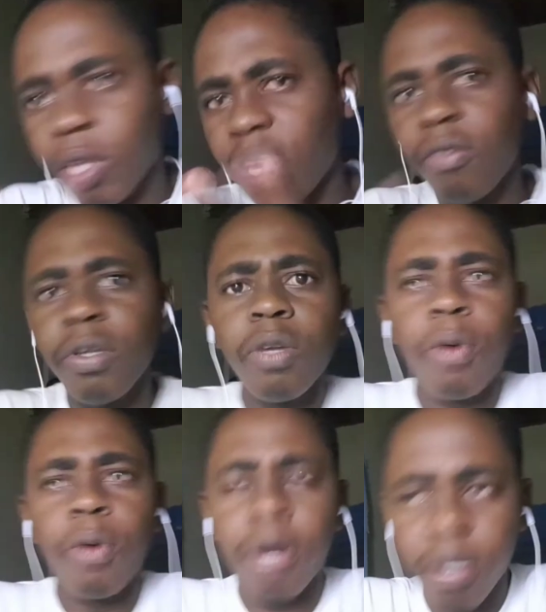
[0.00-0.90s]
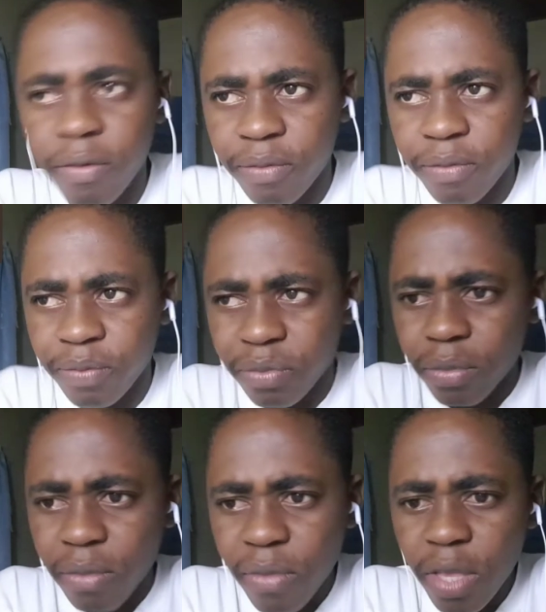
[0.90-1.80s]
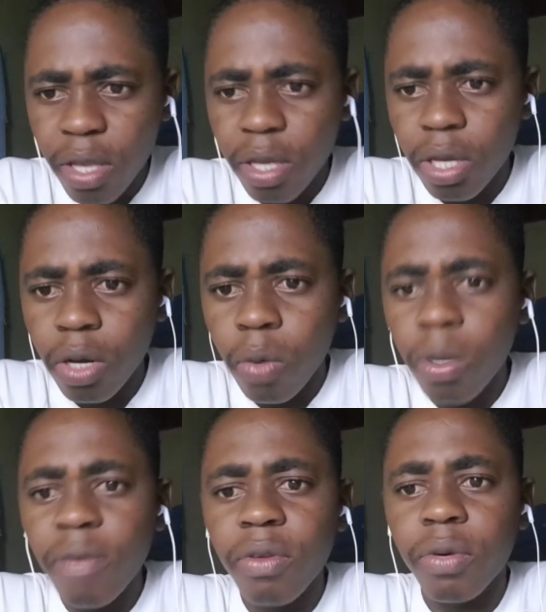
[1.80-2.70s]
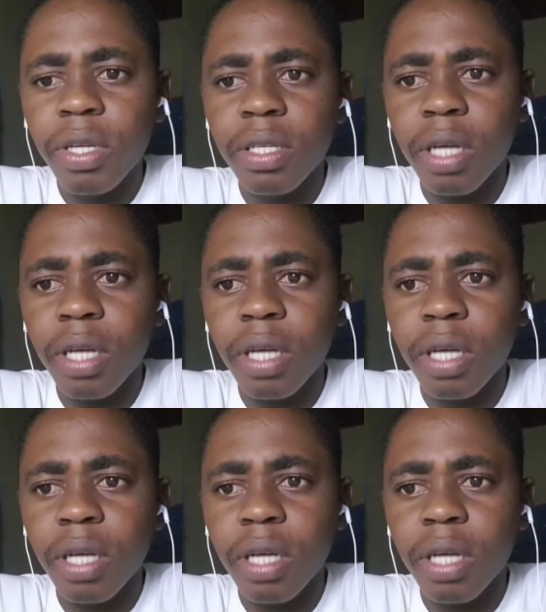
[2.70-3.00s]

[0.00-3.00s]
If you read the work of one of the greatest